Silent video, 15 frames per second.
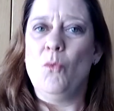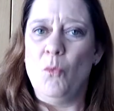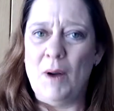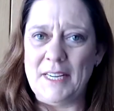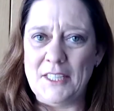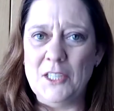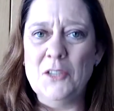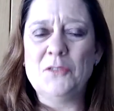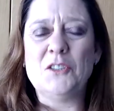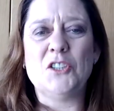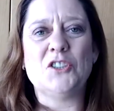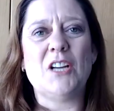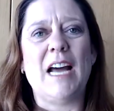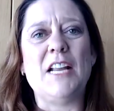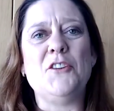When you've
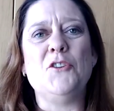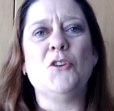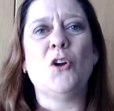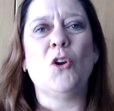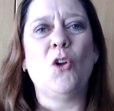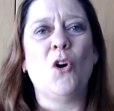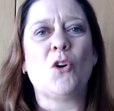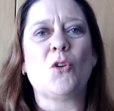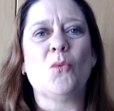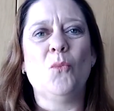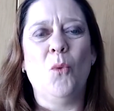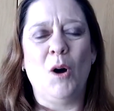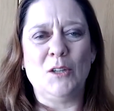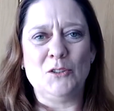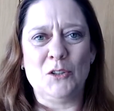decided you no longer
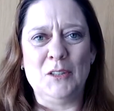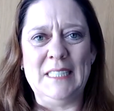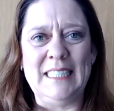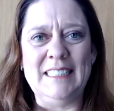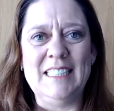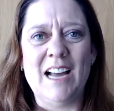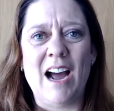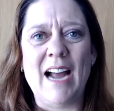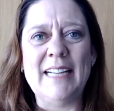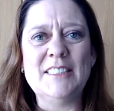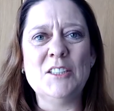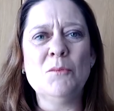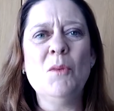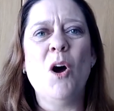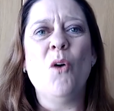want or need the
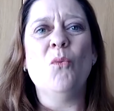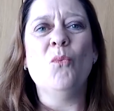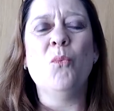item,